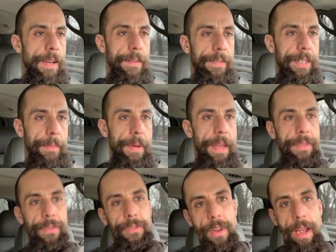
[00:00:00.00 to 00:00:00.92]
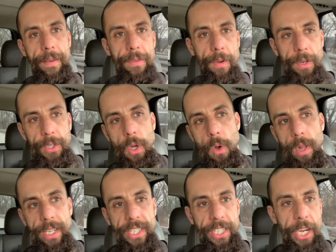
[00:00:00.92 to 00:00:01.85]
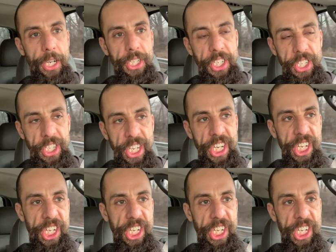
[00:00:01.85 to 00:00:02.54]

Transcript: Time I have to drive through a toll, I just hear ching-ching.